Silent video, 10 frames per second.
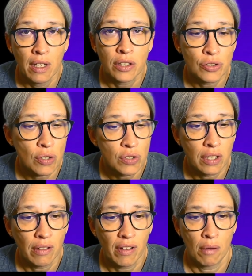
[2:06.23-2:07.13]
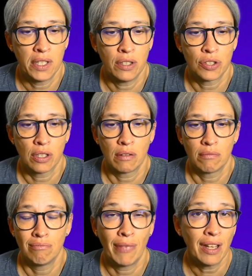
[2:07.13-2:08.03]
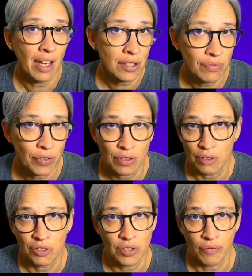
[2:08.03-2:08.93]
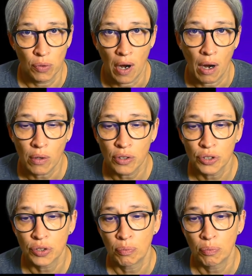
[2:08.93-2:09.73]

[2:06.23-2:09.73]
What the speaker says: Dissociative amnesia may last for just a few hours,